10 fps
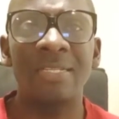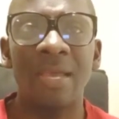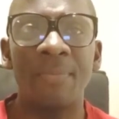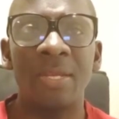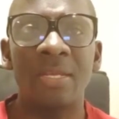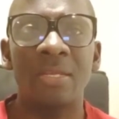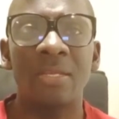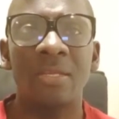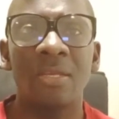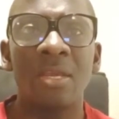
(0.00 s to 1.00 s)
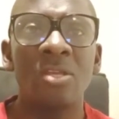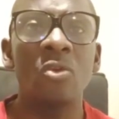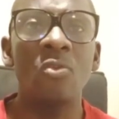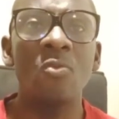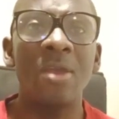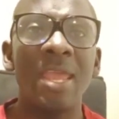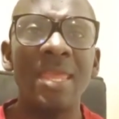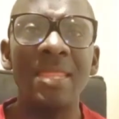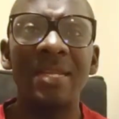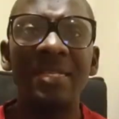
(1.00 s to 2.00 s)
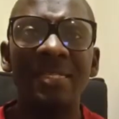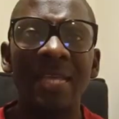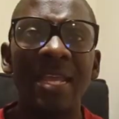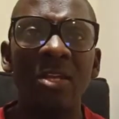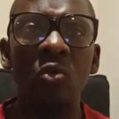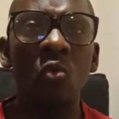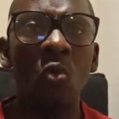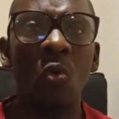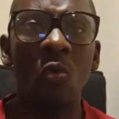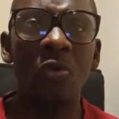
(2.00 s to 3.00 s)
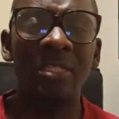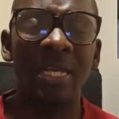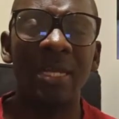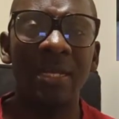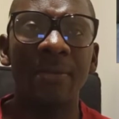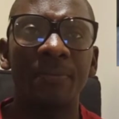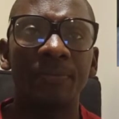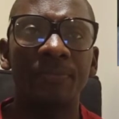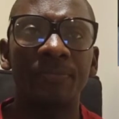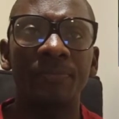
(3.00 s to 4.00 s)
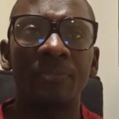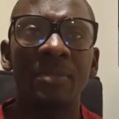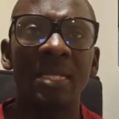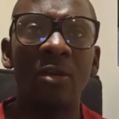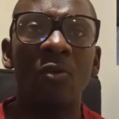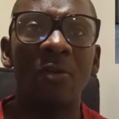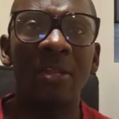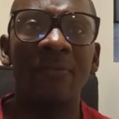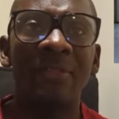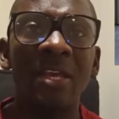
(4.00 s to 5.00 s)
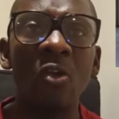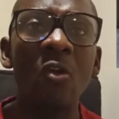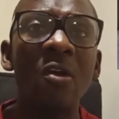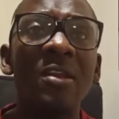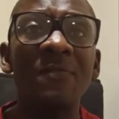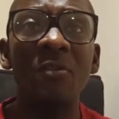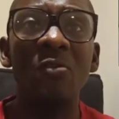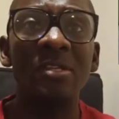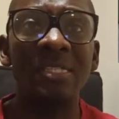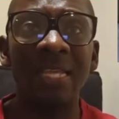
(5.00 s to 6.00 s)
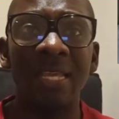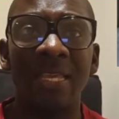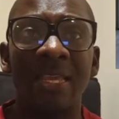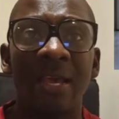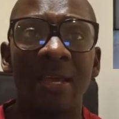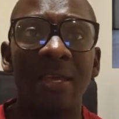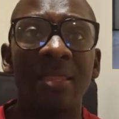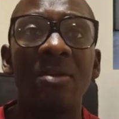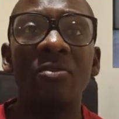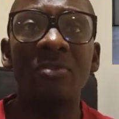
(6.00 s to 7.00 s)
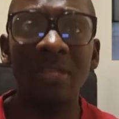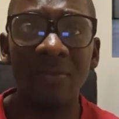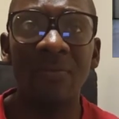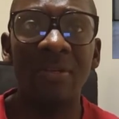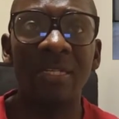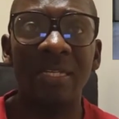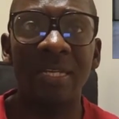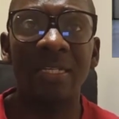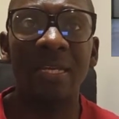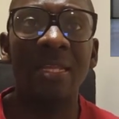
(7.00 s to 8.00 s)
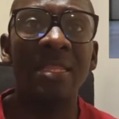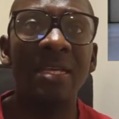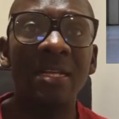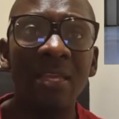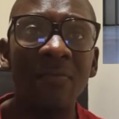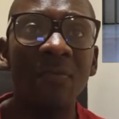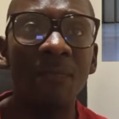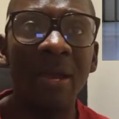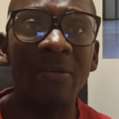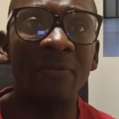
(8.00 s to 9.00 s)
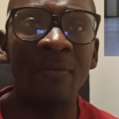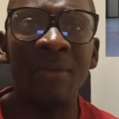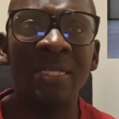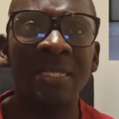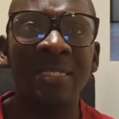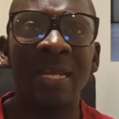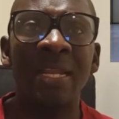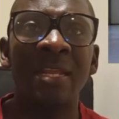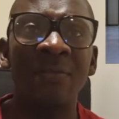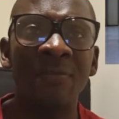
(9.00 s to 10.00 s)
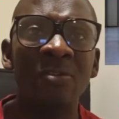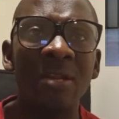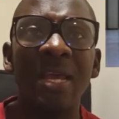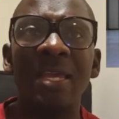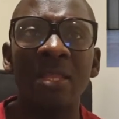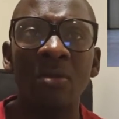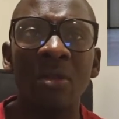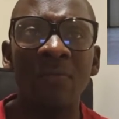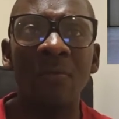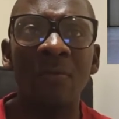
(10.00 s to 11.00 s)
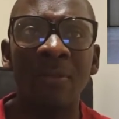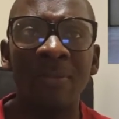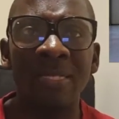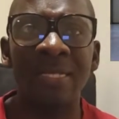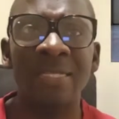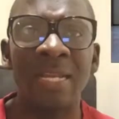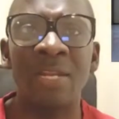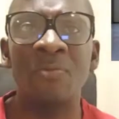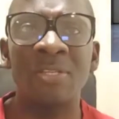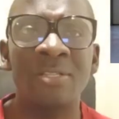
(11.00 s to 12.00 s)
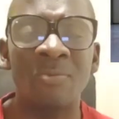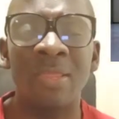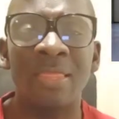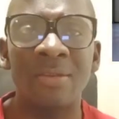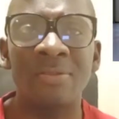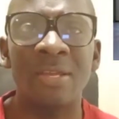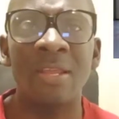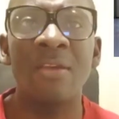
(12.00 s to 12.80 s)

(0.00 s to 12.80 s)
is happening. So you either decide to go or take the local leave. The local leave, you will stay here. They will not give you a ticket. They will give you part of the basic salary. If you're so lucky, they will give you all the basic salary, which is 1,000